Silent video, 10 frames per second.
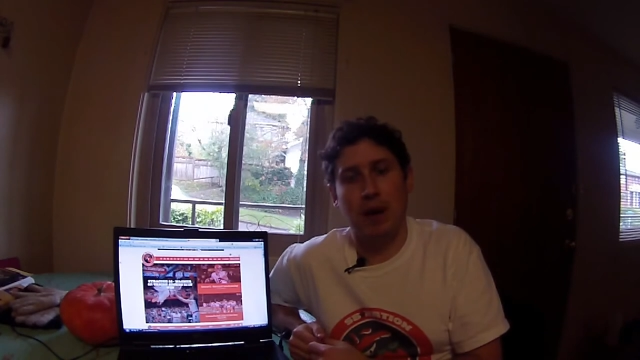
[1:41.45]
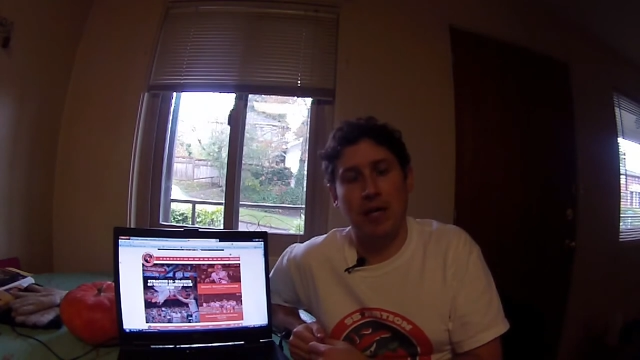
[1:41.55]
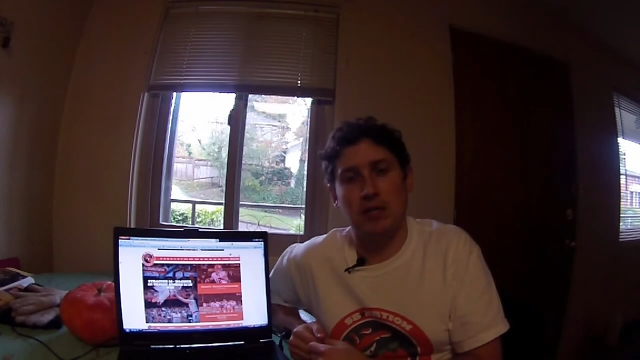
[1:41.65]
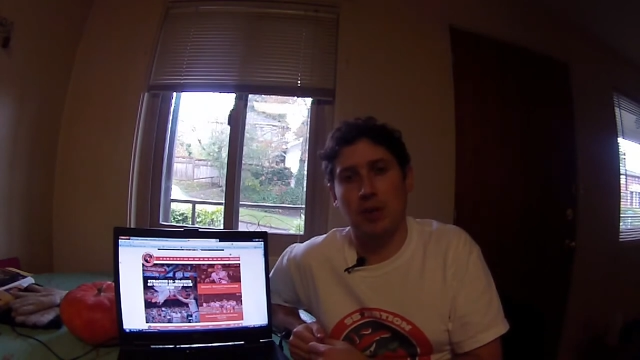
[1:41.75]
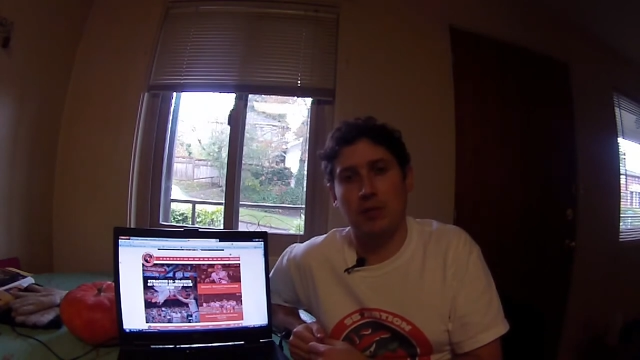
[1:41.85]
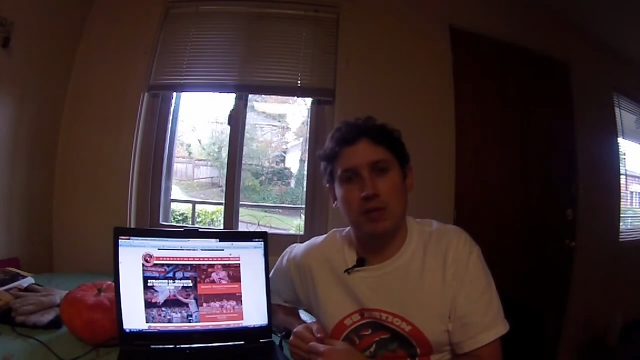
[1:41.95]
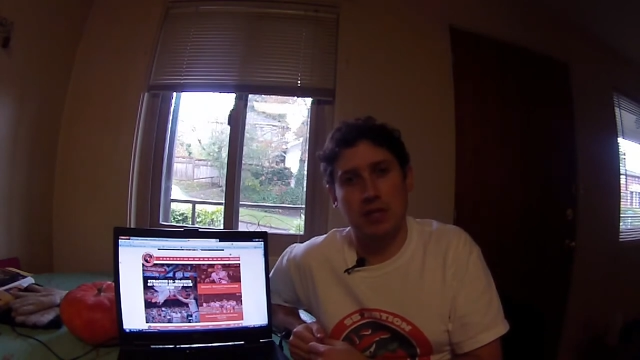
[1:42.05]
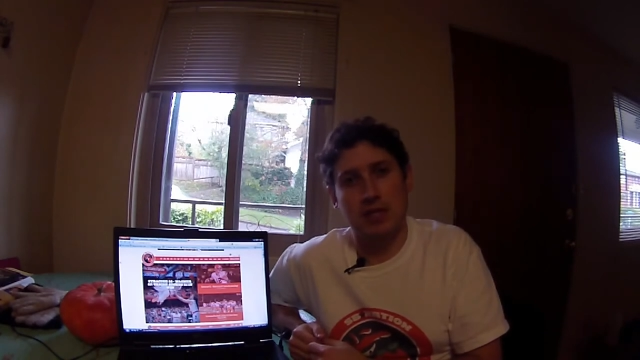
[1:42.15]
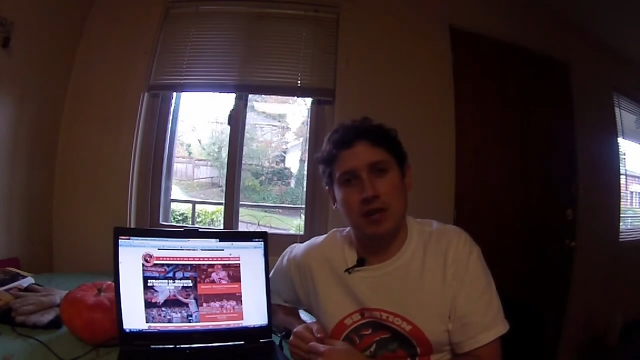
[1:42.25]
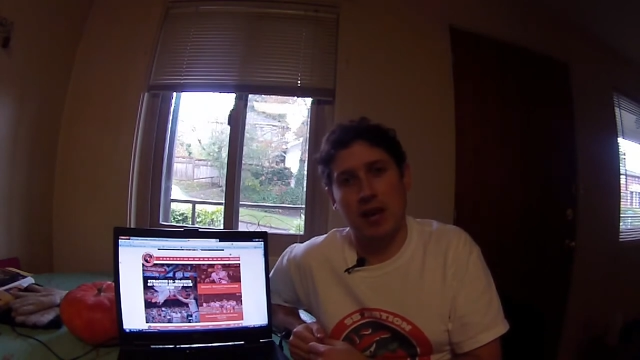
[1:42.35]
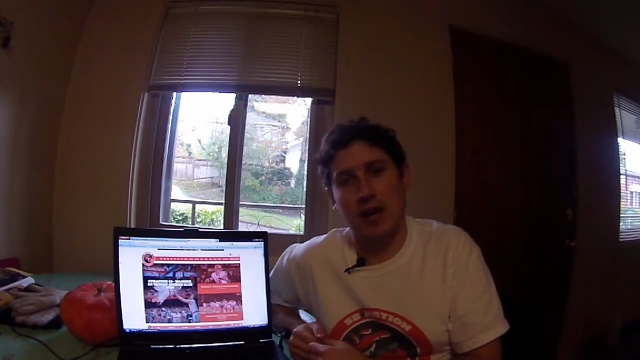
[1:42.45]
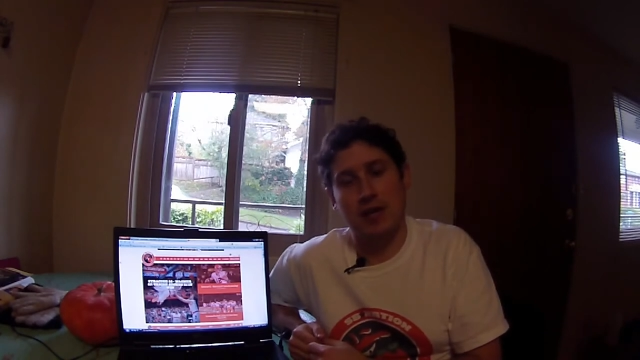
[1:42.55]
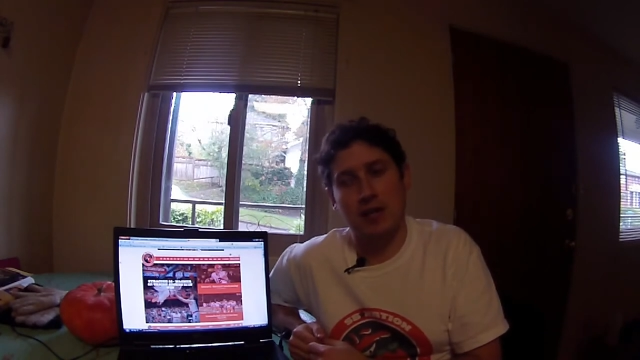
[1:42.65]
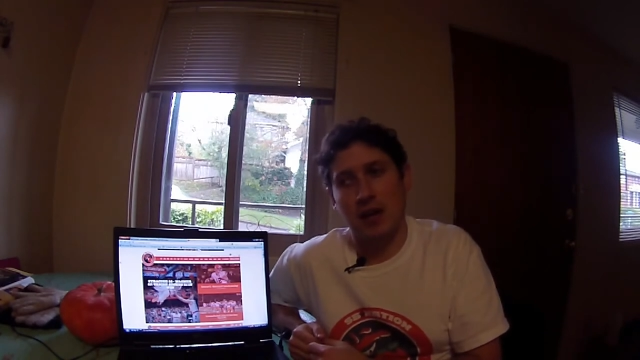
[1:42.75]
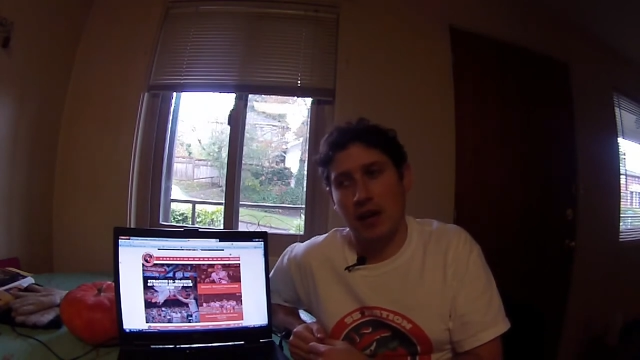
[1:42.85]
match up to these
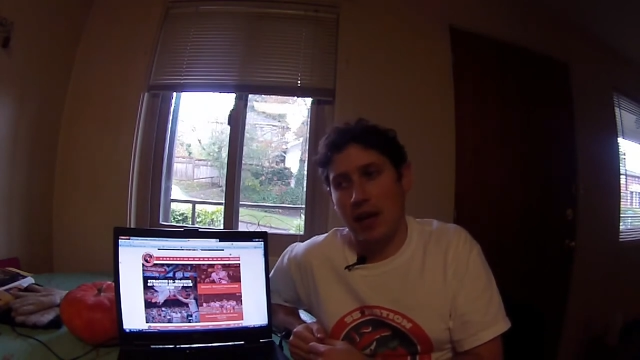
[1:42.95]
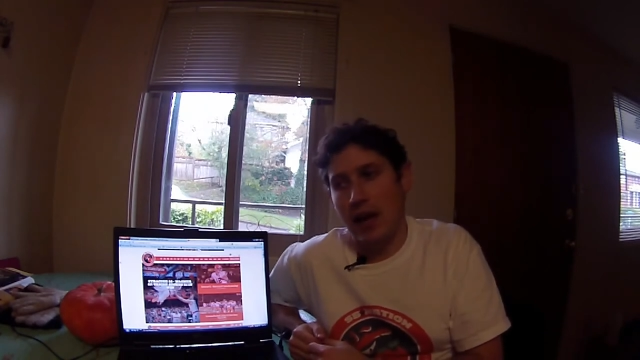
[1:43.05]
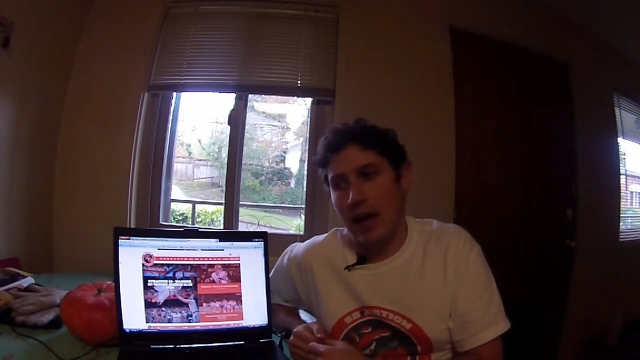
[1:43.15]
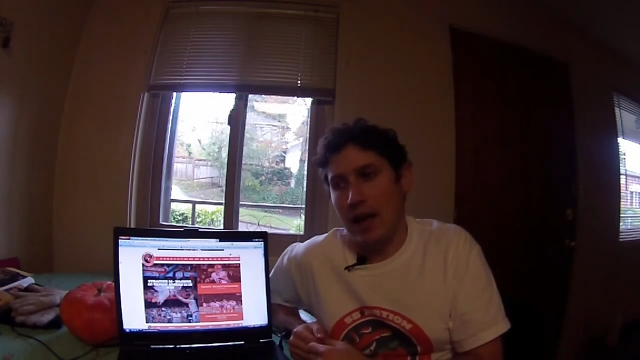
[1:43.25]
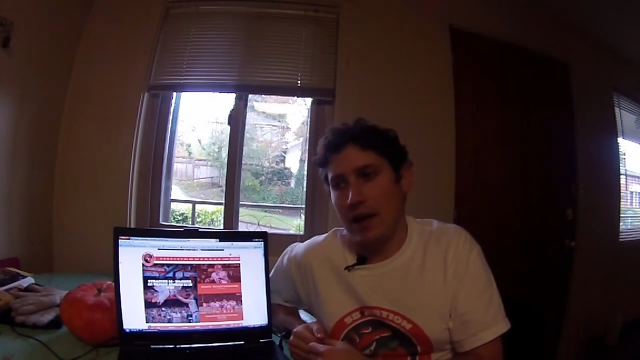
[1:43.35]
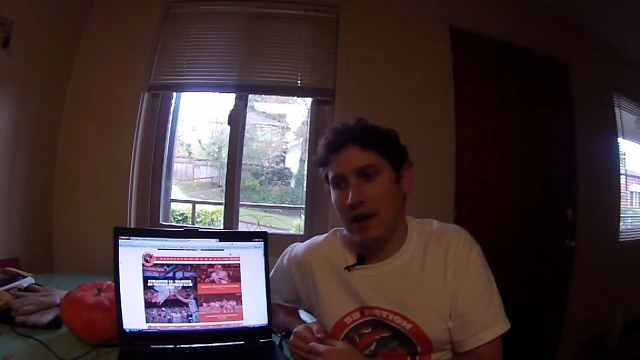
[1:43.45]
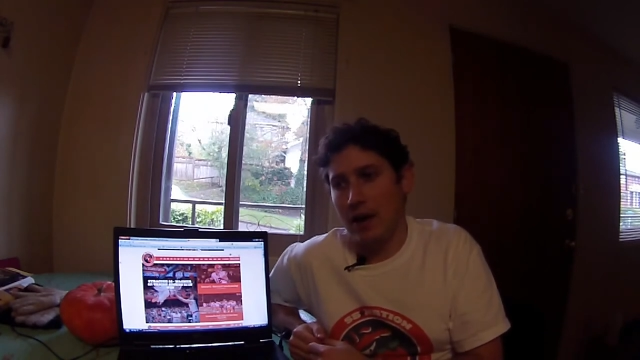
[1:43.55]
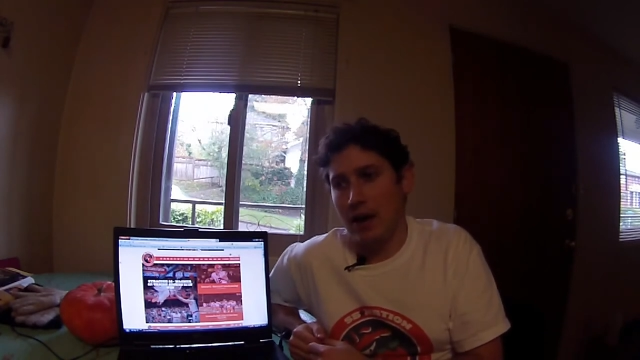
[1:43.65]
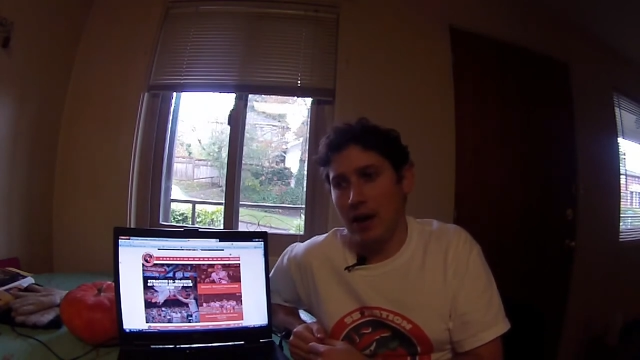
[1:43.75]
guys. And